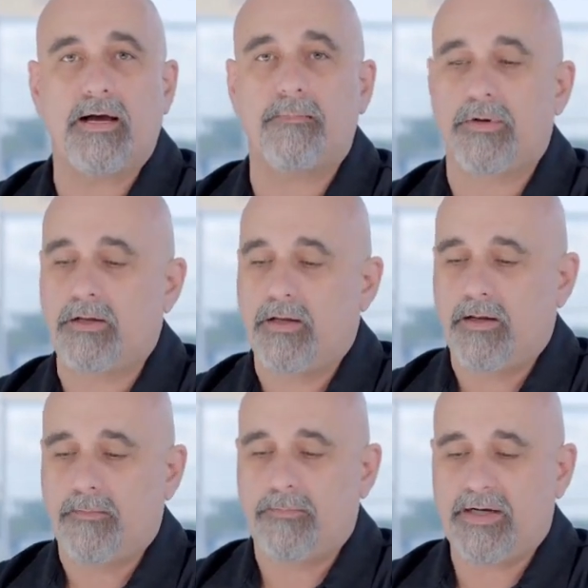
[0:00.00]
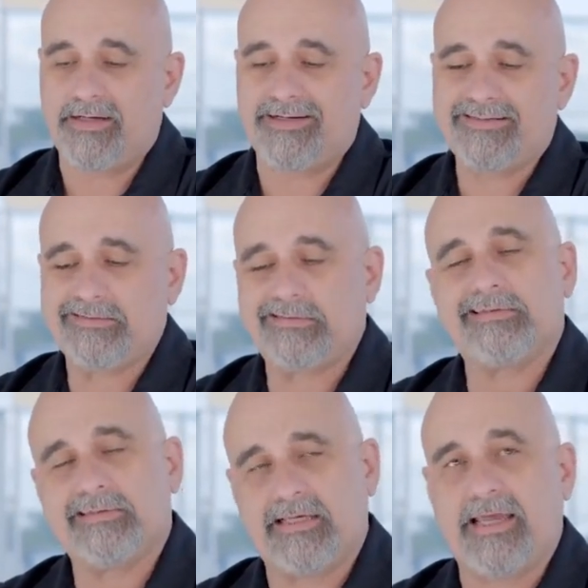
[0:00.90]
up, but
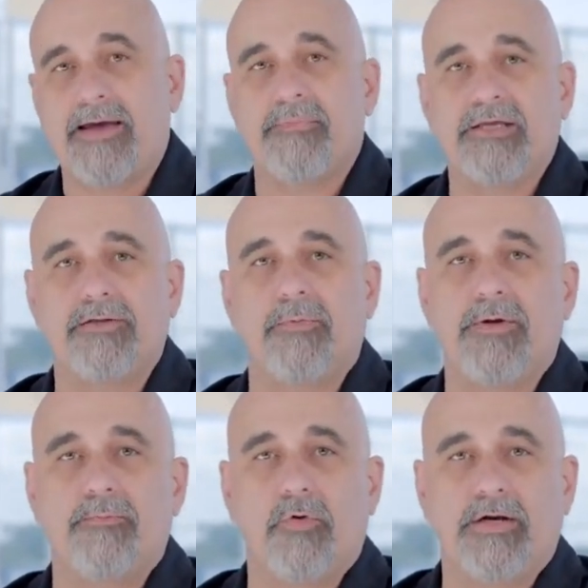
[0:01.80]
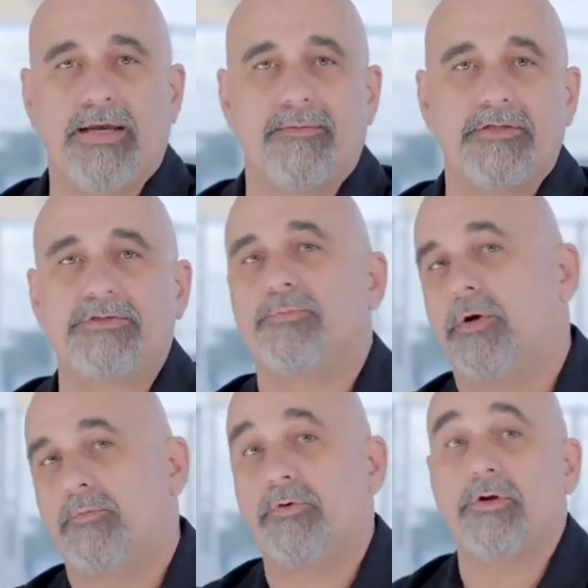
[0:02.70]
can be a little bit more damaged
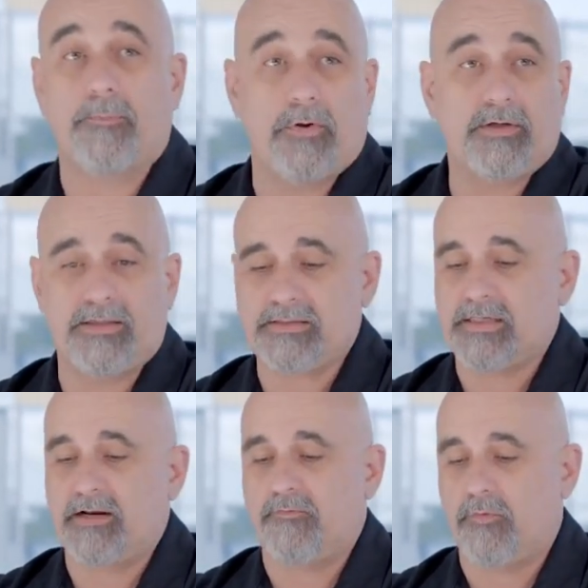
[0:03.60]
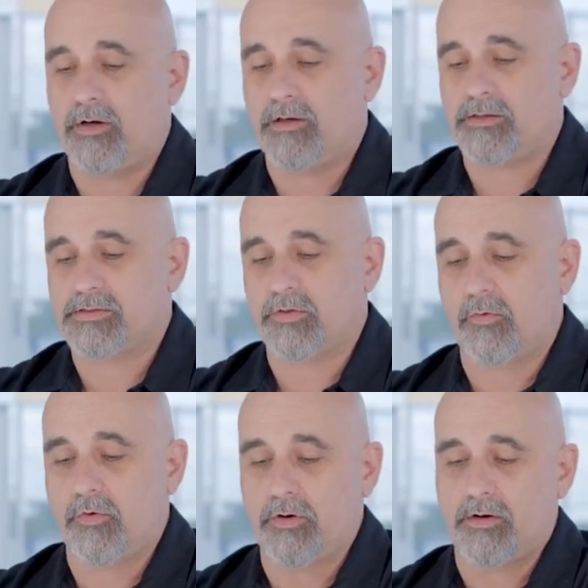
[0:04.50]
when you're pulling inside of walls,
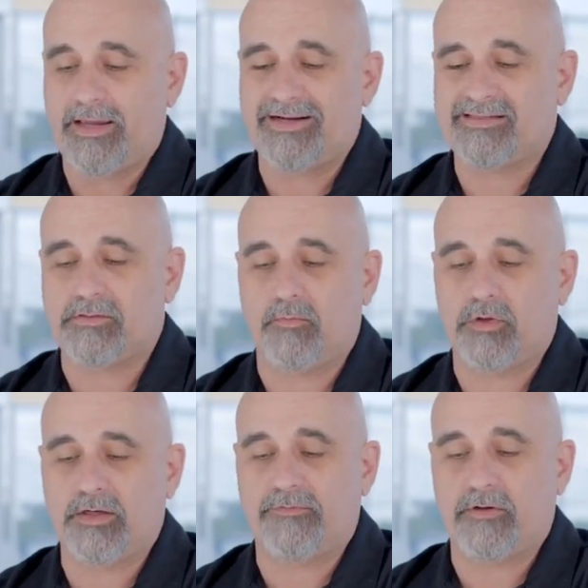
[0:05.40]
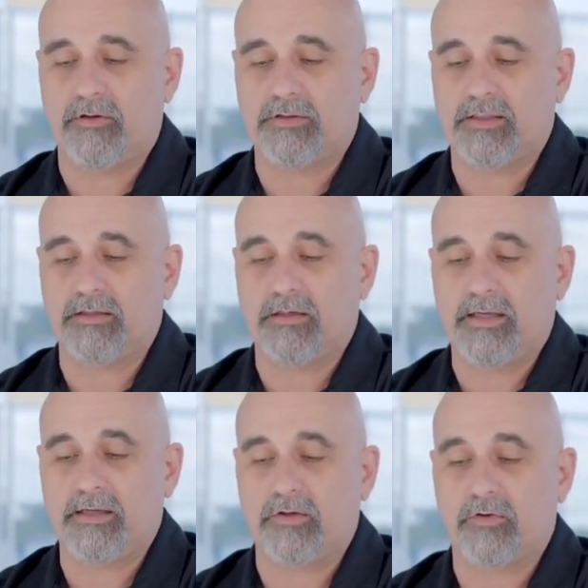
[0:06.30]
and it's a little more difficult
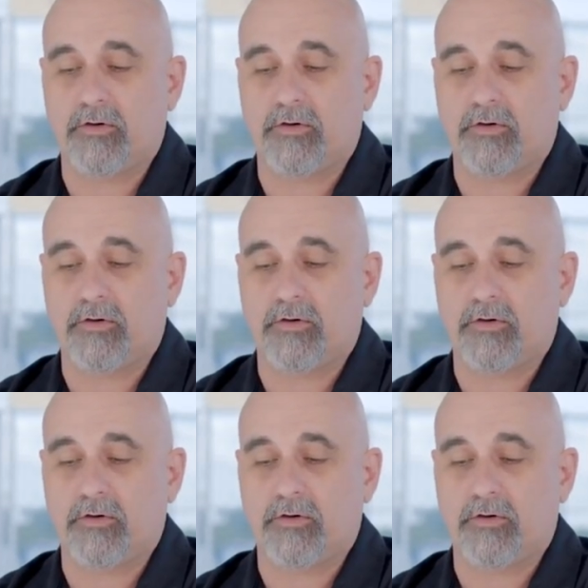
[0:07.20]
in